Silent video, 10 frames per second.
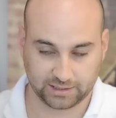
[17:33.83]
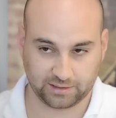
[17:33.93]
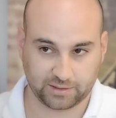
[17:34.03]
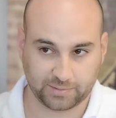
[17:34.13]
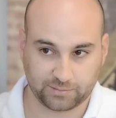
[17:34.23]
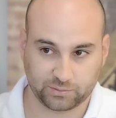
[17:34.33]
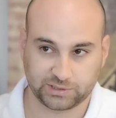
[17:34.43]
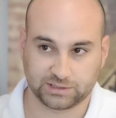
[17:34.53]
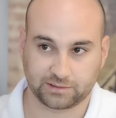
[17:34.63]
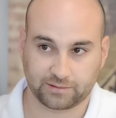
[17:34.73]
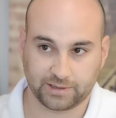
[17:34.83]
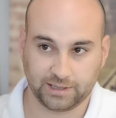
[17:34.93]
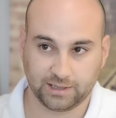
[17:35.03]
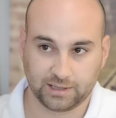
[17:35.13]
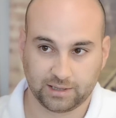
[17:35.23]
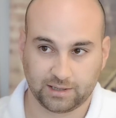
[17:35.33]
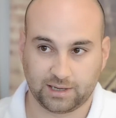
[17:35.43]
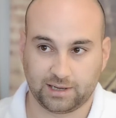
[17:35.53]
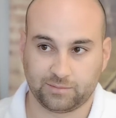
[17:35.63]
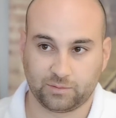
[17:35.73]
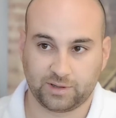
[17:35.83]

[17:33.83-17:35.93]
A lot of people will disagree, but